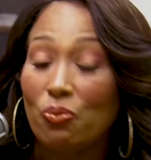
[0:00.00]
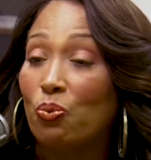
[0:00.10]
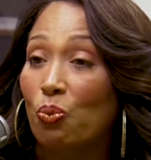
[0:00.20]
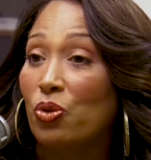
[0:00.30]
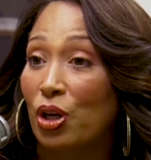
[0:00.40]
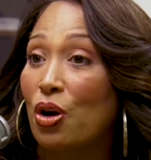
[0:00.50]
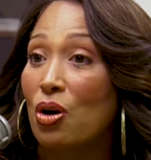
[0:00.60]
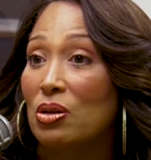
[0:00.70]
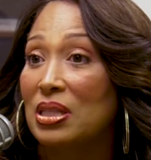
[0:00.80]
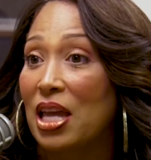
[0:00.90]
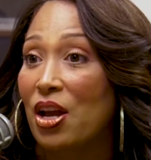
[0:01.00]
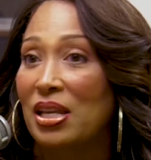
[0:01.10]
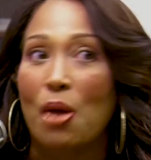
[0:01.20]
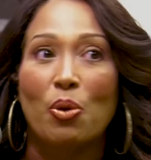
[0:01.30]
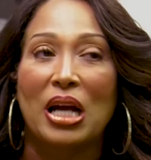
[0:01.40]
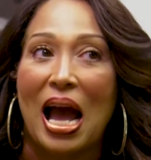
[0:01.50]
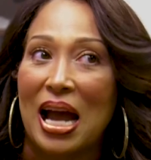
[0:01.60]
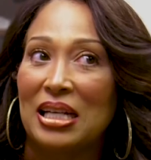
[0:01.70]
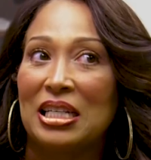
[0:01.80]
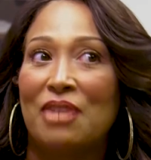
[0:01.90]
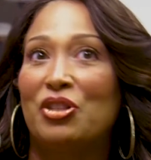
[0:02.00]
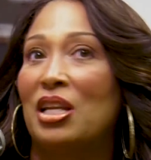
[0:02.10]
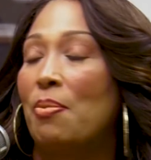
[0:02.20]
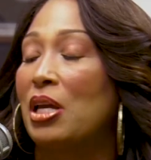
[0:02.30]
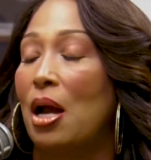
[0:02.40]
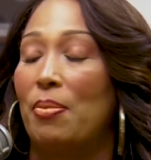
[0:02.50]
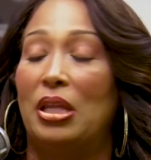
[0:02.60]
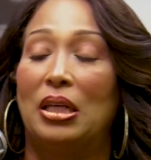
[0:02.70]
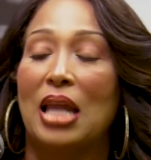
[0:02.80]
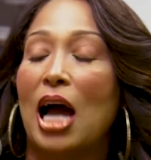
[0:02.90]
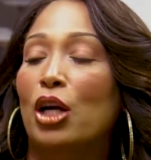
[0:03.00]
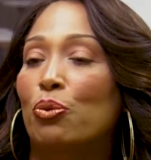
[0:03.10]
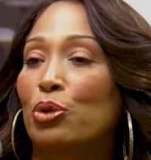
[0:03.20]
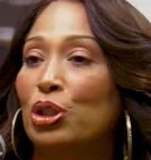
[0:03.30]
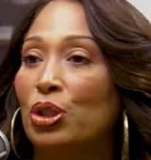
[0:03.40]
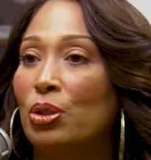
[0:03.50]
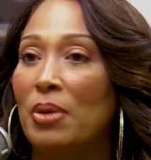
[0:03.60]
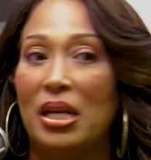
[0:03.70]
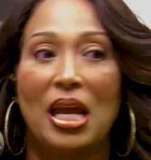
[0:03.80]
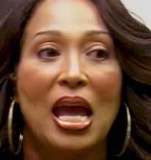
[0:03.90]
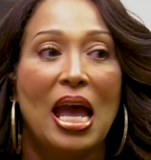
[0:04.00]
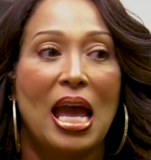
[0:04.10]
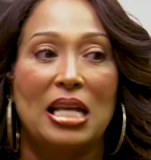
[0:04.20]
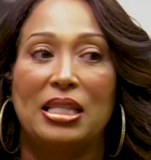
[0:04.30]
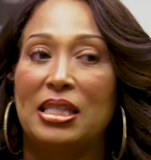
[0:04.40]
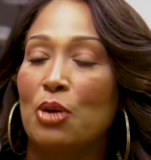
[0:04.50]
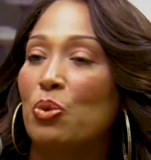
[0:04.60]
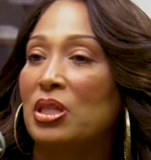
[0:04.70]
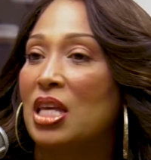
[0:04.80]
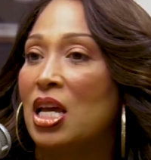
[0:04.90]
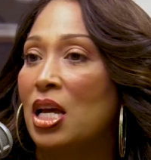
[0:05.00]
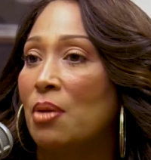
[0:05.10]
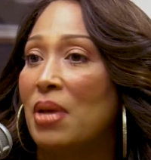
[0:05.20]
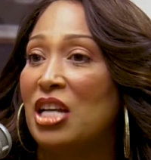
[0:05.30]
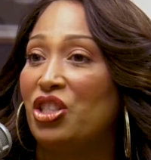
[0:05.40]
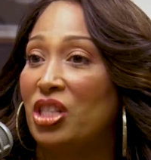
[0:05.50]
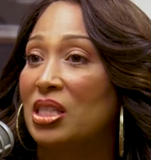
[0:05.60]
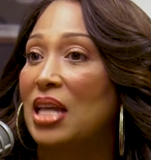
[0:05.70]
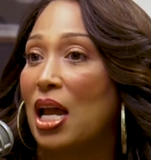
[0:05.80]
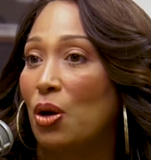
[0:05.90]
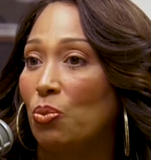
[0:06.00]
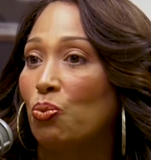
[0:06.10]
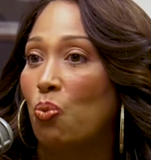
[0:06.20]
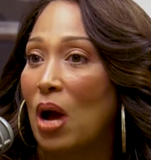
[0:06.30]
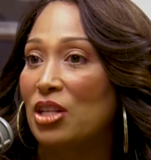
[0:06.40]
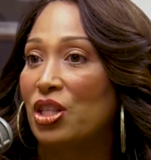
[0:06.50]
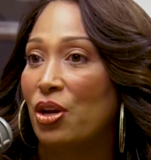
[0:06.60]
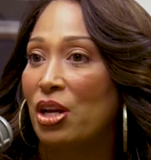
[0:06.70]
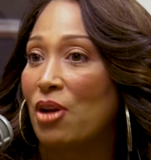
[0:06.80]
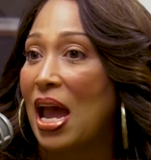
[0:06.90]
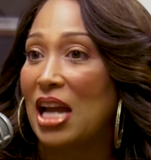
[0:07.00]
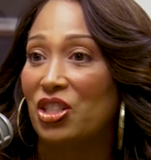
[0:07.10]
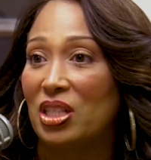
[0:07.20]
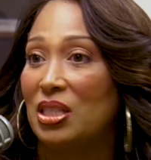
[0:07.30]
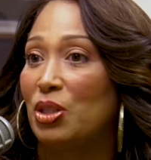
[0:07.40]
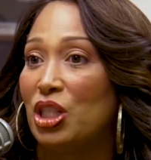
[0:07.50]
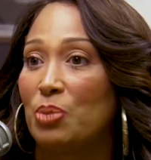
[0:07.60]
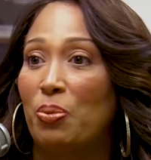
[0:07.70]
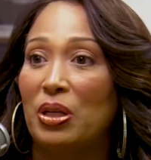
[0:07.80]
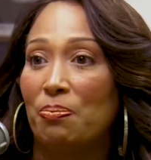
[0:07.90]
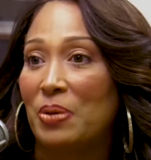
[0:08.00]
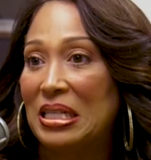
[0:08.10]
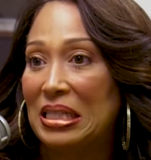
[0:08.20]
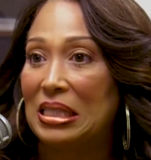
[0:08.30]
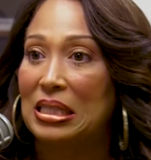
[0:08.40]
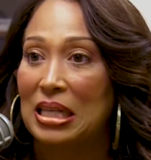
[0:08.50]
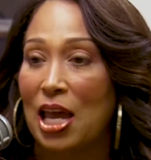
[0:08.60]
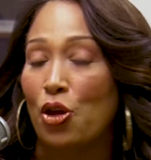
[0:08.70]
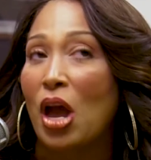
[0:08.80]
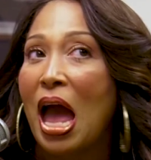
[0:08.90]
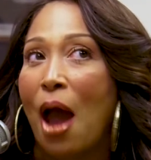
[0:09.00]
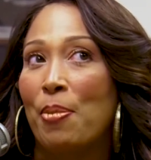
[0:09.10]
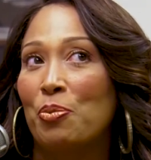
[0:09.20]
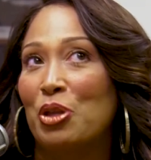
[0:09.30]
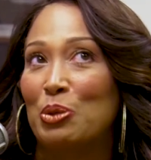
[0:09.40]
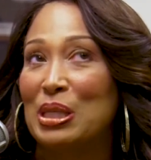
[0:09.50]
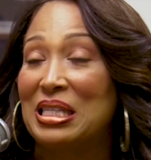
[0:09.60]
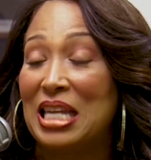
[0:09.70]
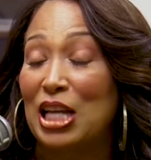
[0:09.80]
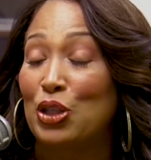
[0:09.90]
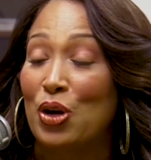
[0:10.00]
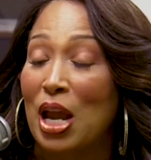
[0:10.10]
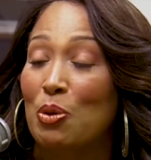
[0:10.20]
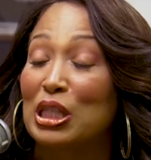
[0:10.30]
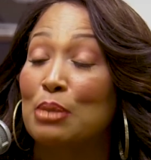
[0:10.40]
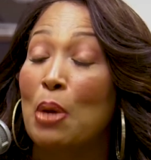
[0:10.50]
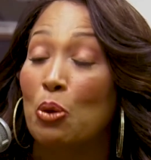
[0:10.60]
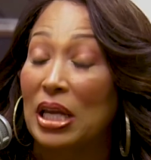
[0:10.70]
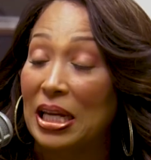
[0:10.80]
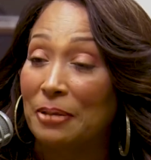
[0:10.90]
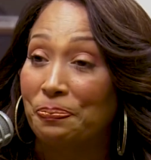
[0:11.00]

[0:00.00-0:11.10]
the girls there, and they were kind enough to let me come in the locker room and sit with them and just kind of watch their interactions and just put pieces together. I remember there was this dancer, her name was Smokey.